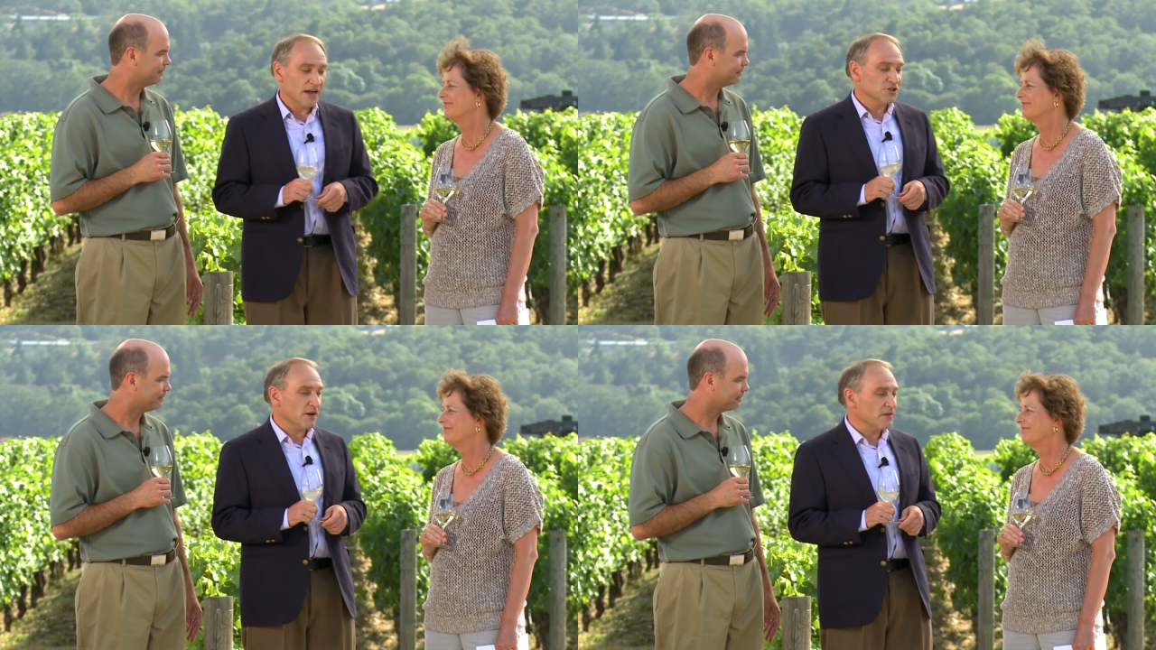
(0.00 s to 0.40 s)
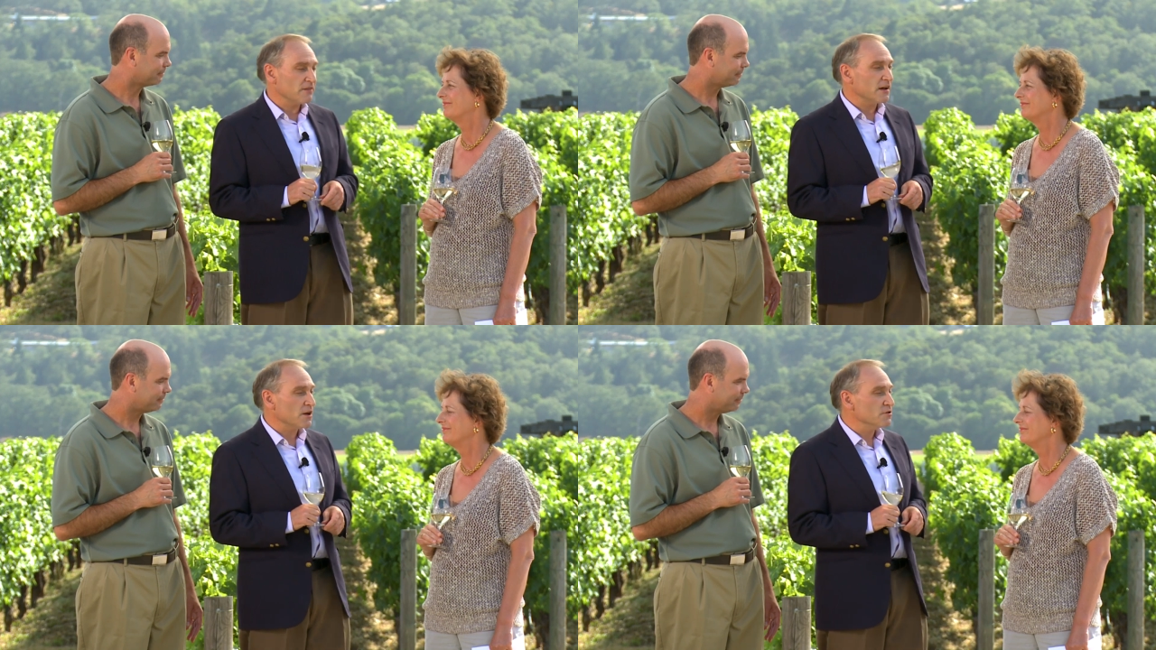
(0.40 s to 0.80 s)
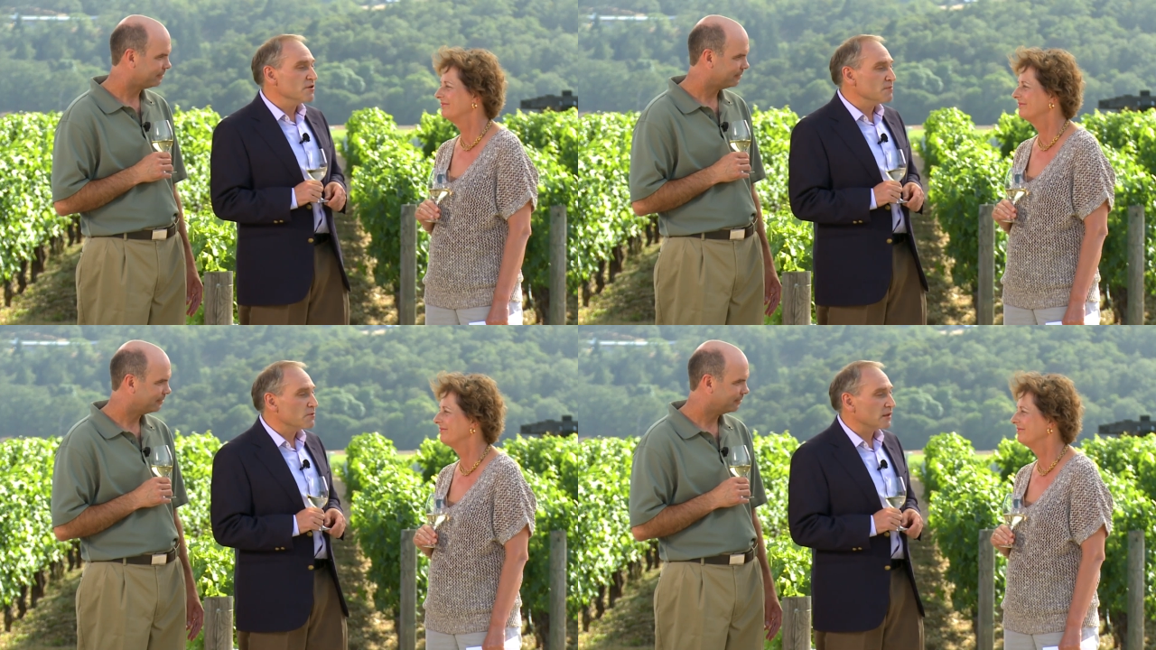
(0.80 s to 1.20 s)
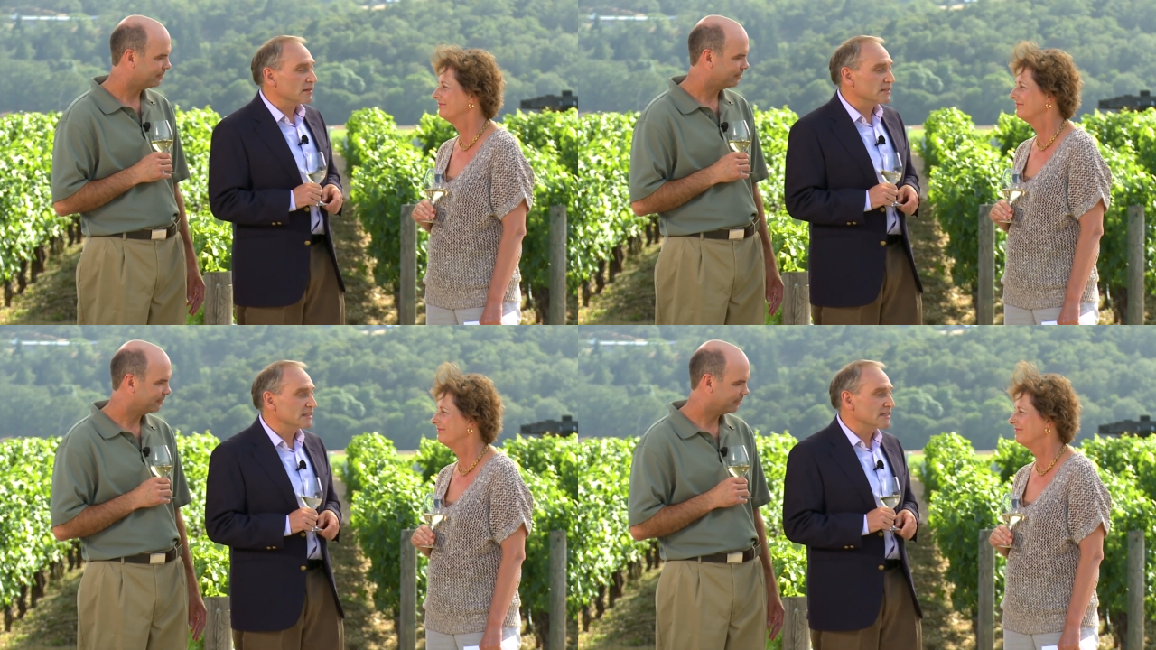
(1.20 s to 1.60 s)
Speaker 1: And Genevieve, I know you've been
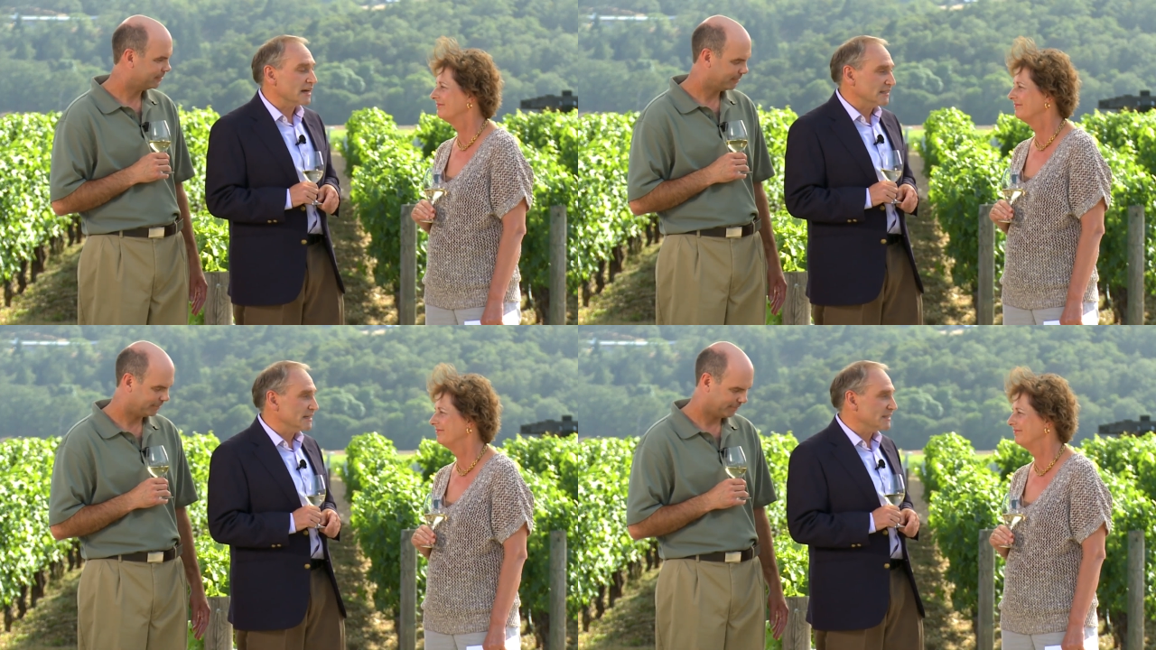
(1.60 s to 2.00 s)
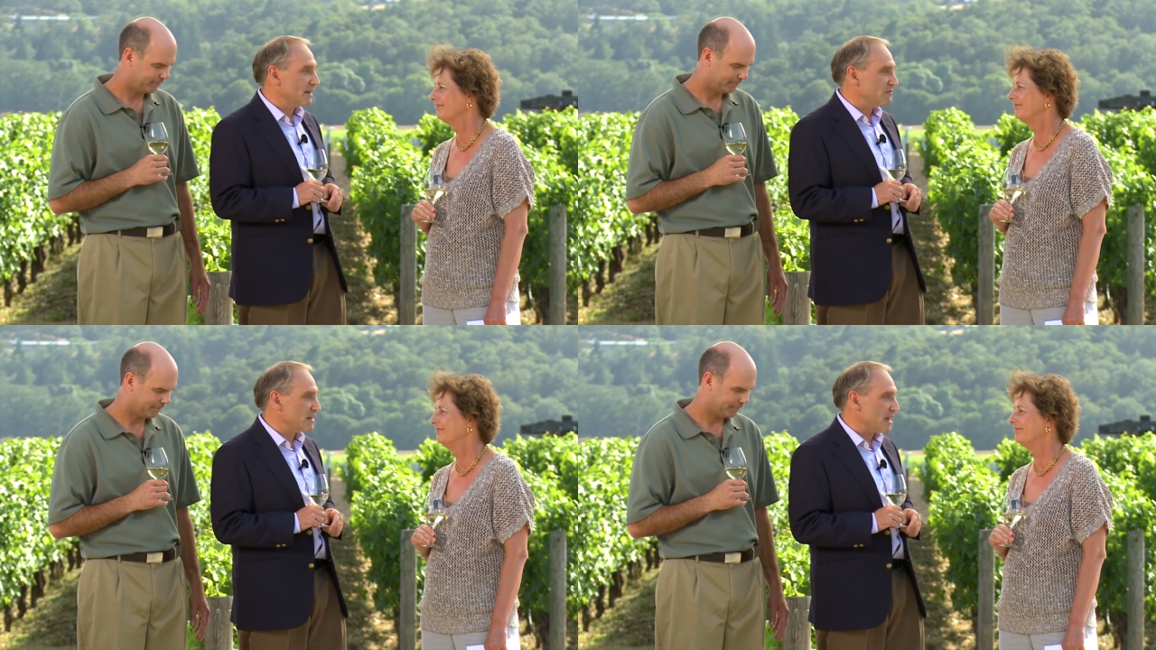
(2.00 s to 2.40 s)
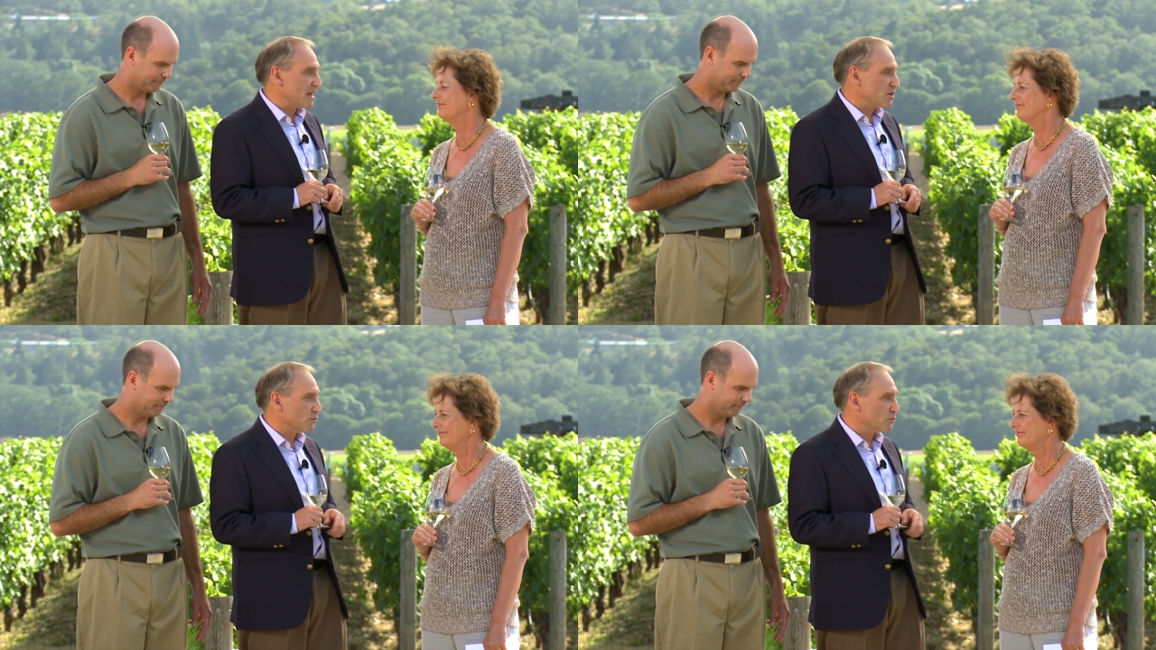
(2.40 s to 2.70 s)
with us since 1978.